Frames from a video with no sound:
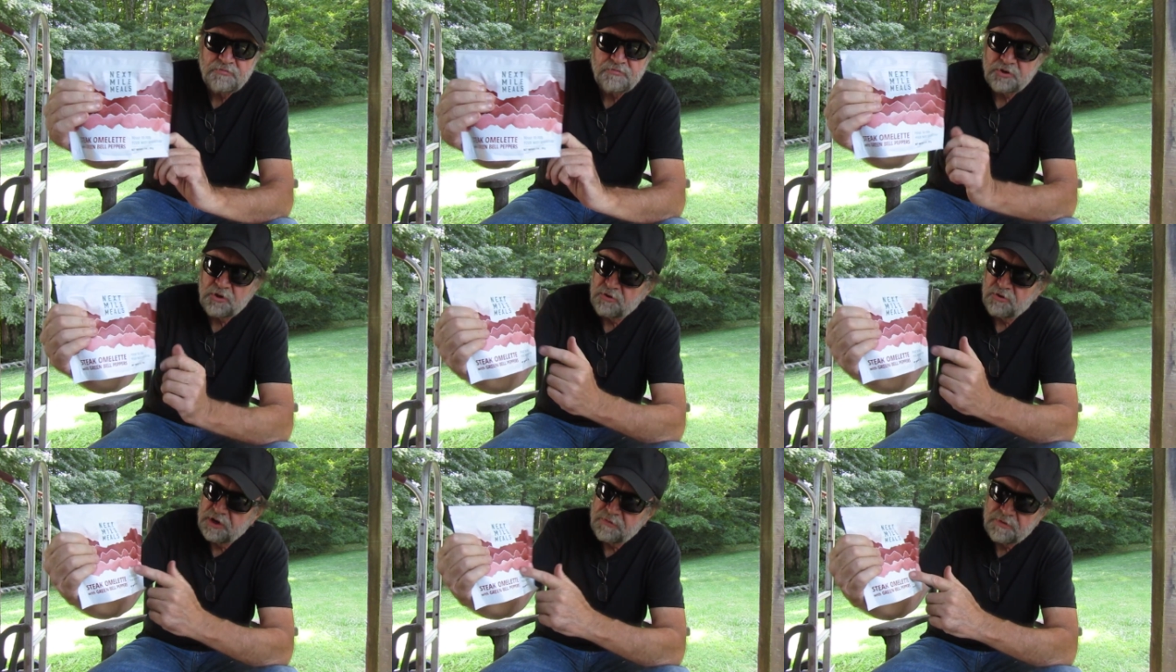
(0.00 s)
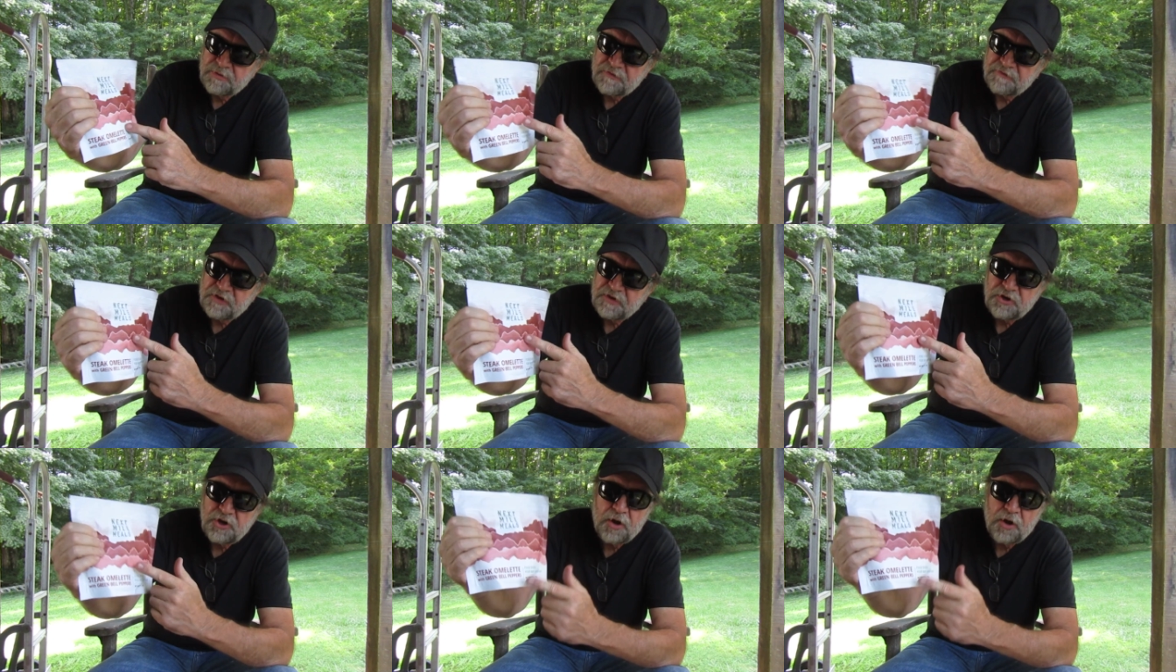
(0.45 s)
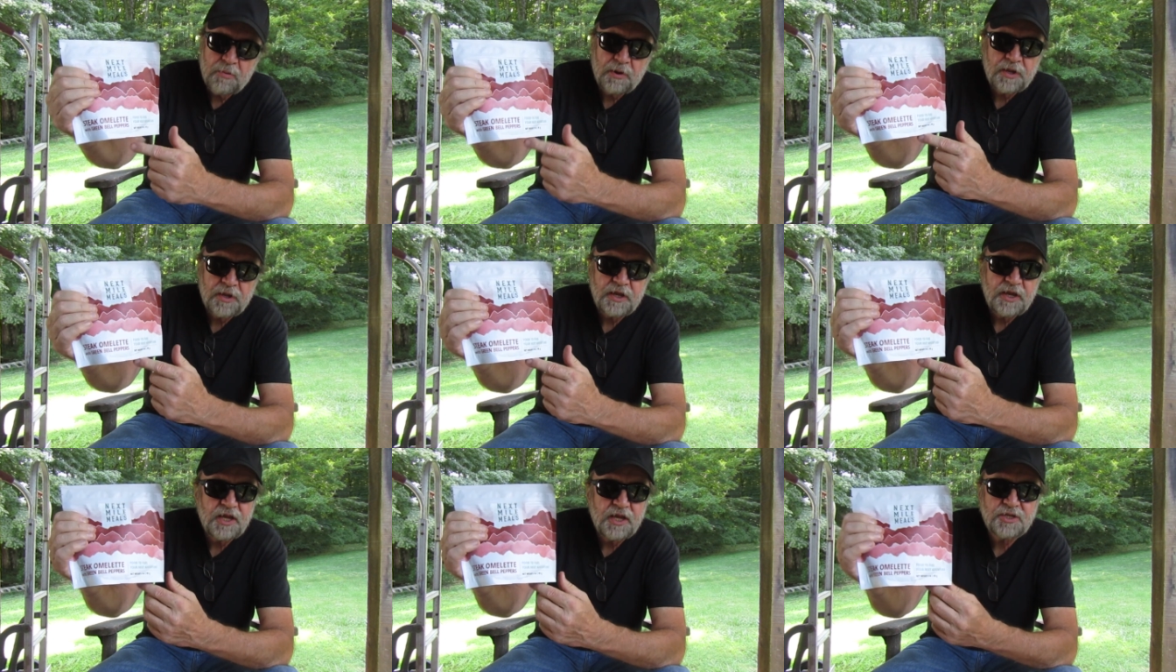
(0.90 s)
So even if you double
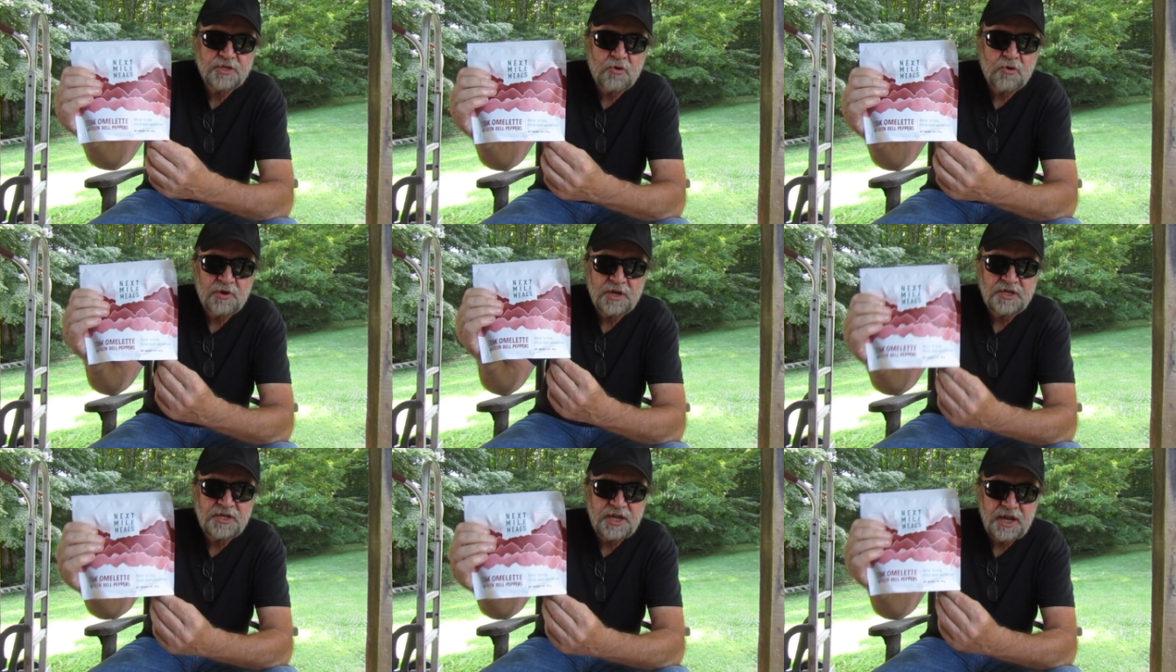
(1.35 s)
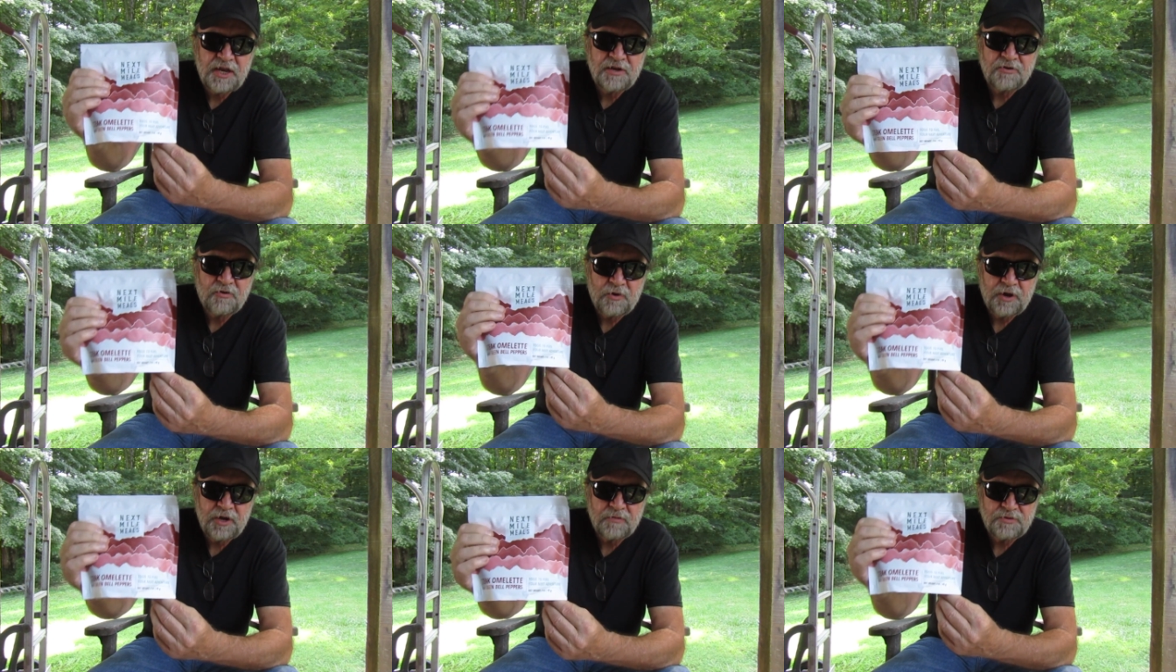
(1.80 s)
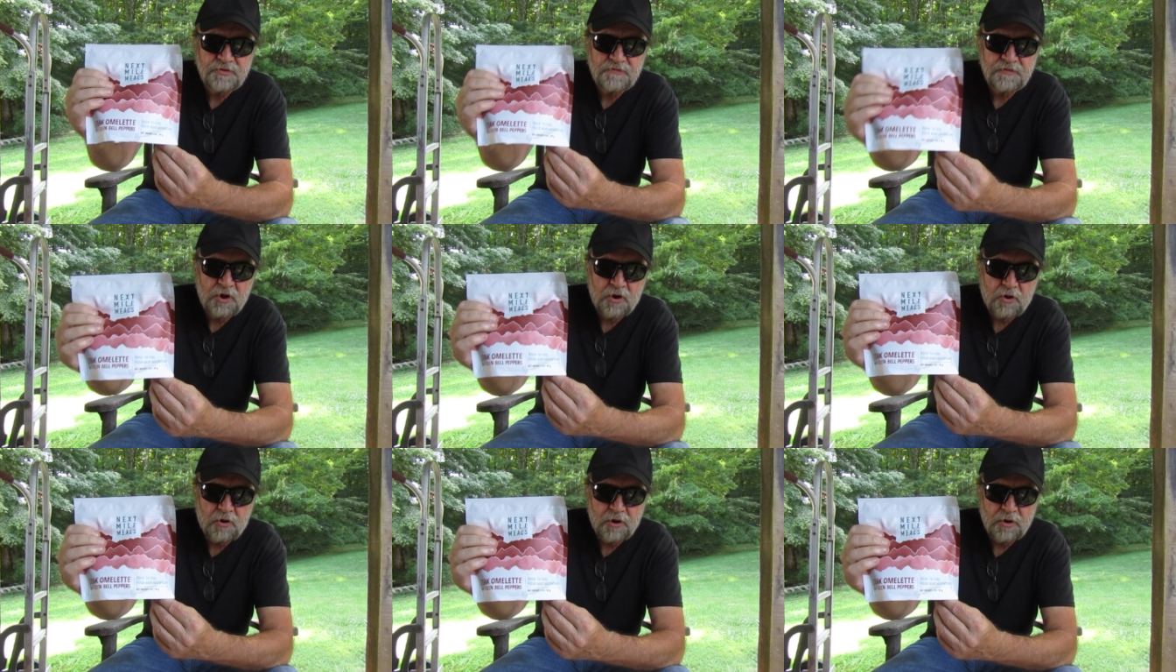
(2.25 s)
it, it's only 10 grams of
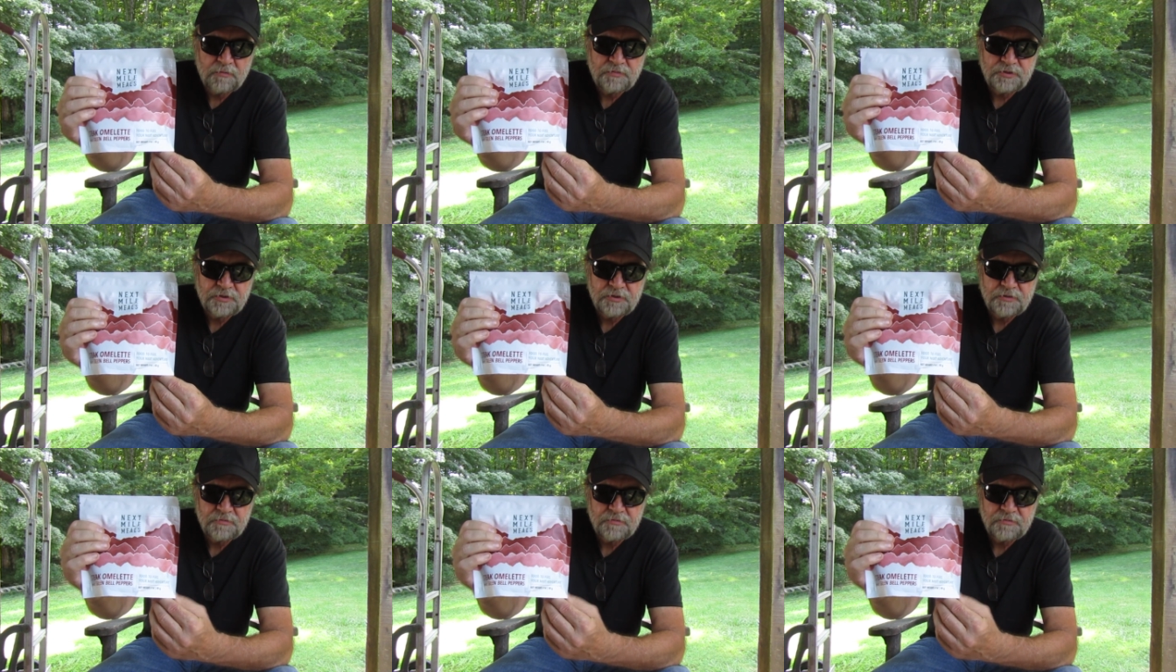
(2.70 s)
carbs.